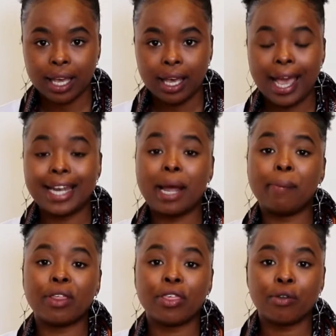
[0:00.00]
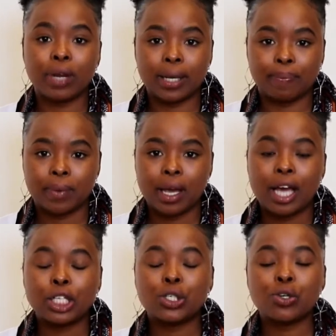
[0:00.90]
And number 3,
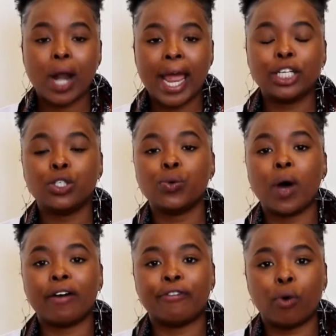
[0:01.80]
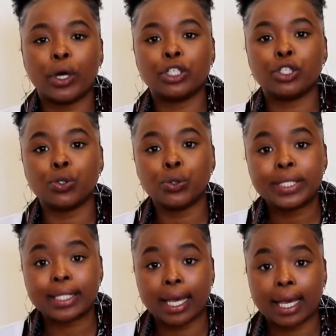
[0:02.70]
try to avoid
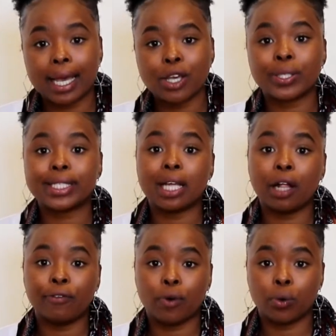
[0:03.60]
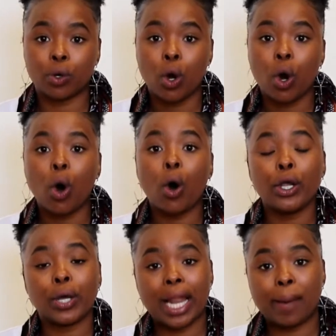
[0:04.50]
using your cell phone or
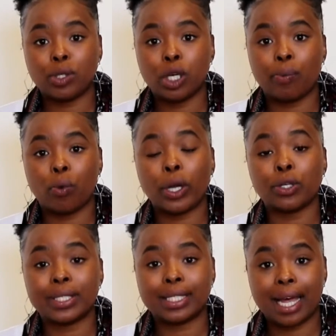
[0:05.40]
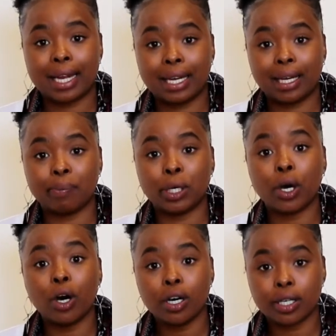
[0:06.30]
your laptop when you're studying
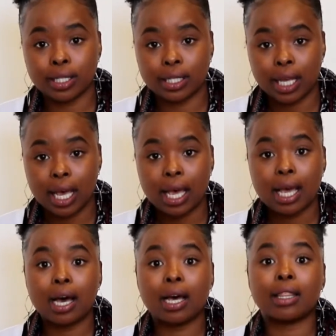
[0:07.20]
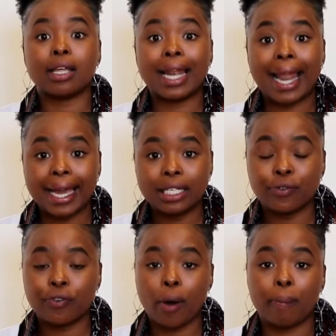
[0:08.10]
because the light
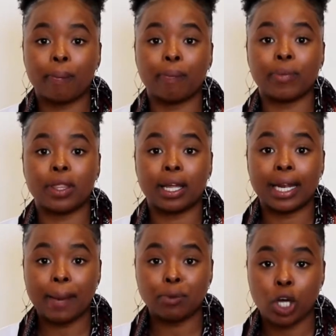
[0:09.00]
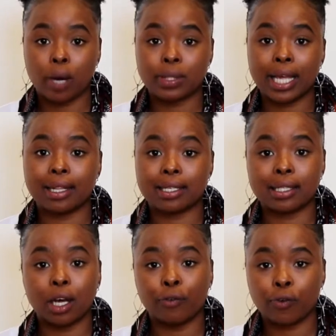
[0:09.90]
from the laptops and the
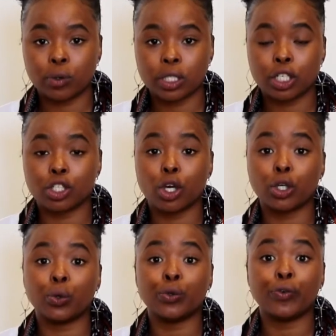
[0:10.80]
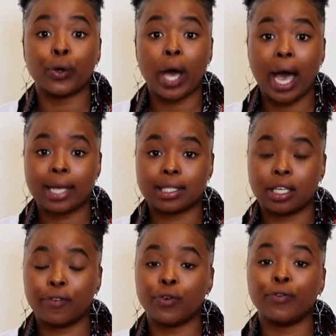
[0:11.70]
cell phones is not good for your eyes
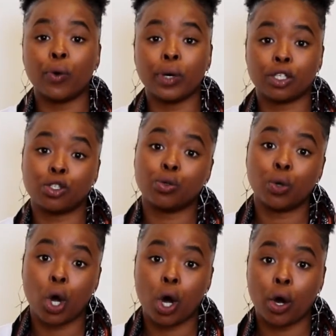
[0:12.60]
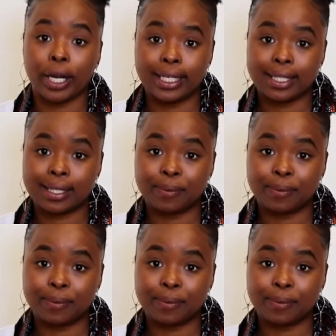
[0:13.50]
if you focus too long on it.